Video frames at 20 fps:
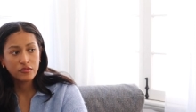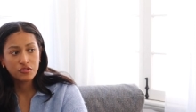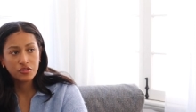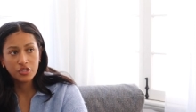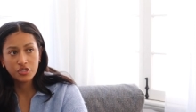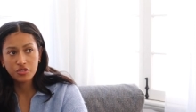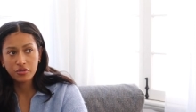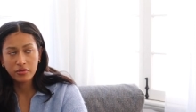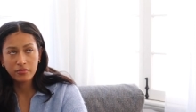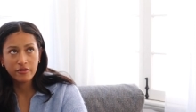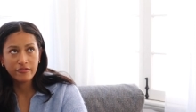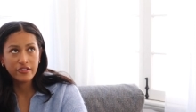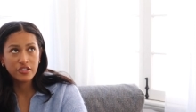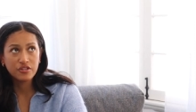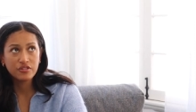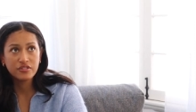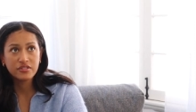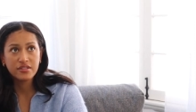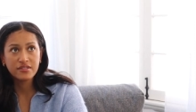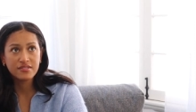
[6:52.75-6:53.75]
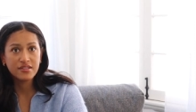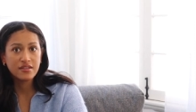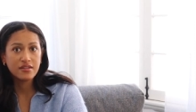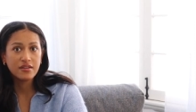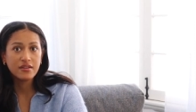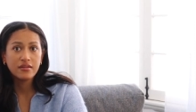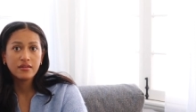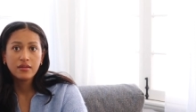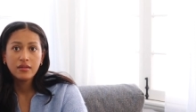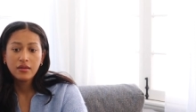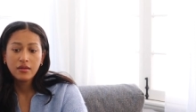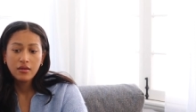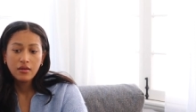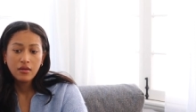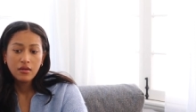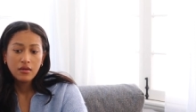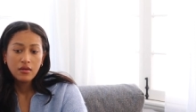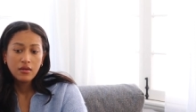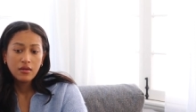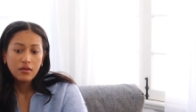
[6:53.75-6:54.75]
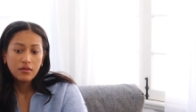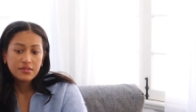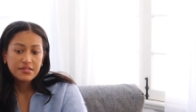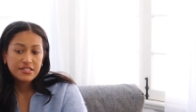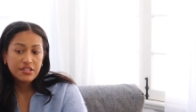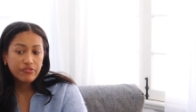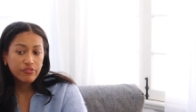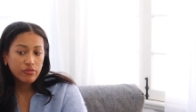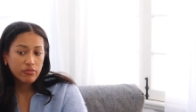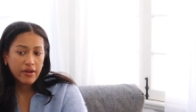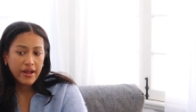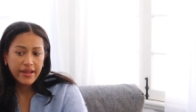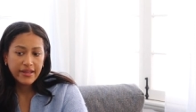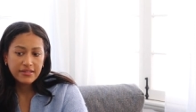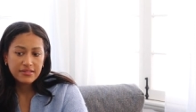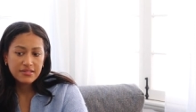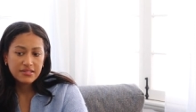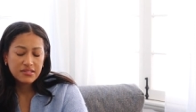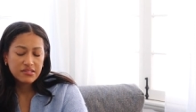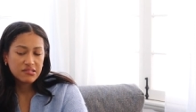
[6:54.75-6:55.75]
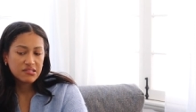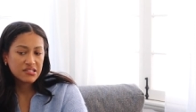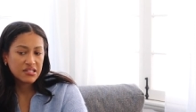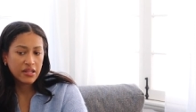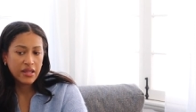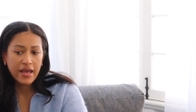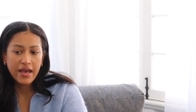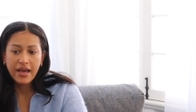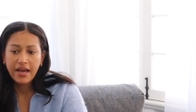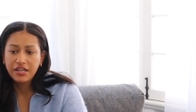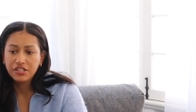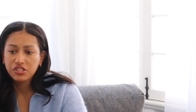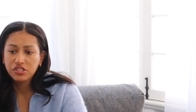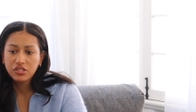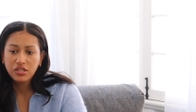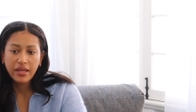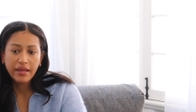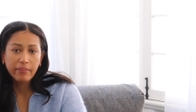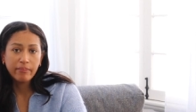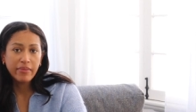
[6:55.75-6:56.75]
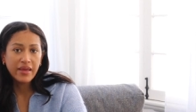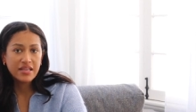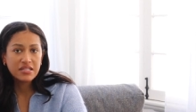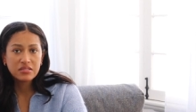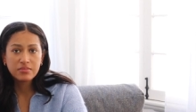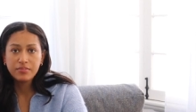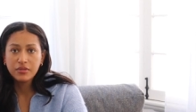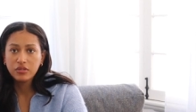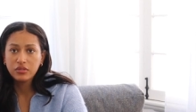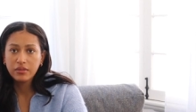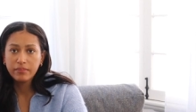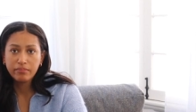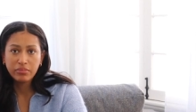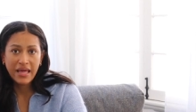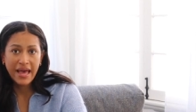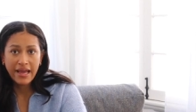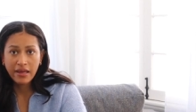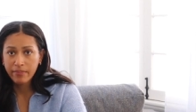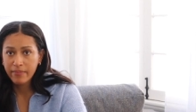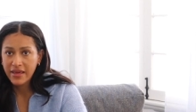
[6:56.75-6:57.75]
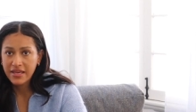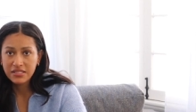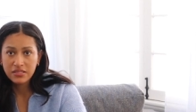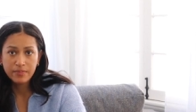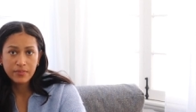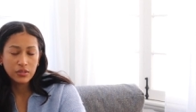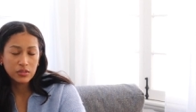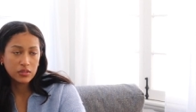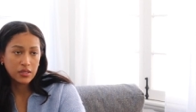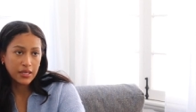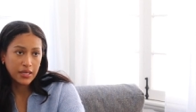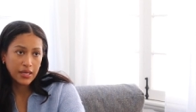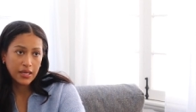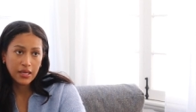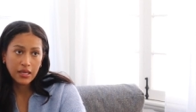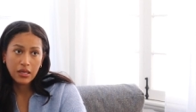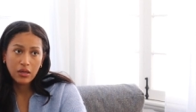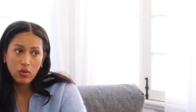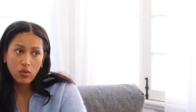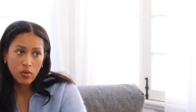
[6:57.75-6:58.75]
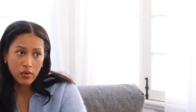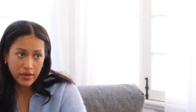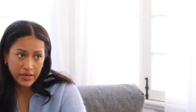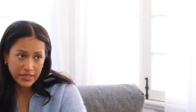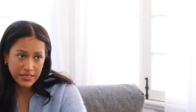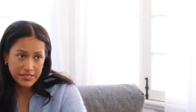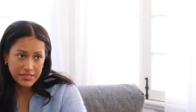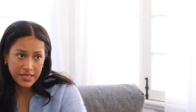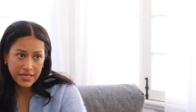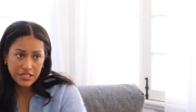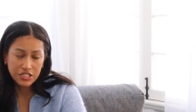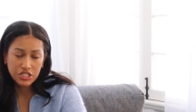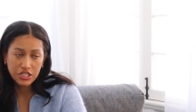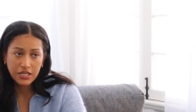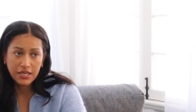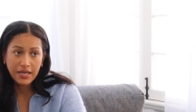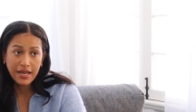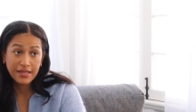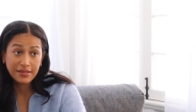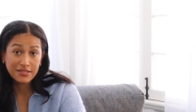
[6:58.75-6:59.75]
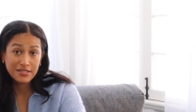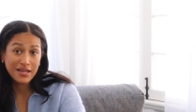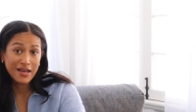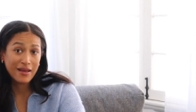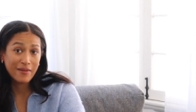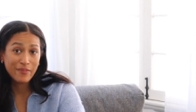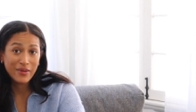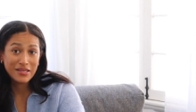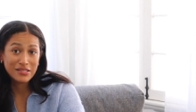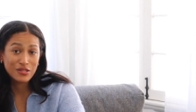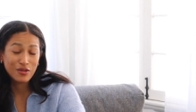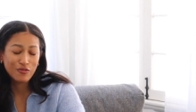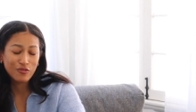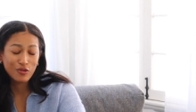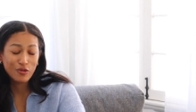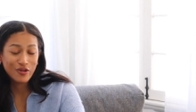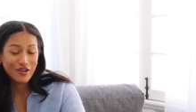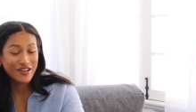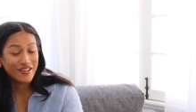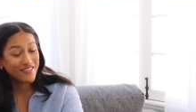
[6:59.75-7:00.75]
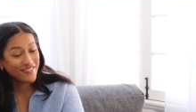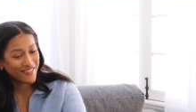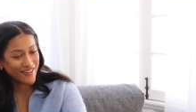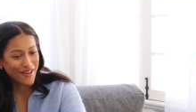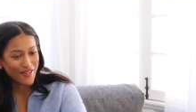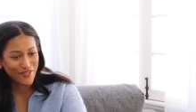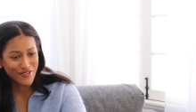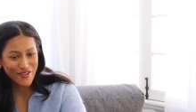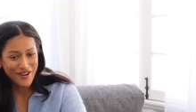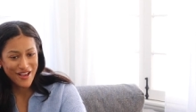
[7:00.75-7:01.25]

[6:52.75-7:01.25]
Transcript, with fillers: The Dream Defenders is a civil rights / like black base building organization, at the time based in Florida, now they're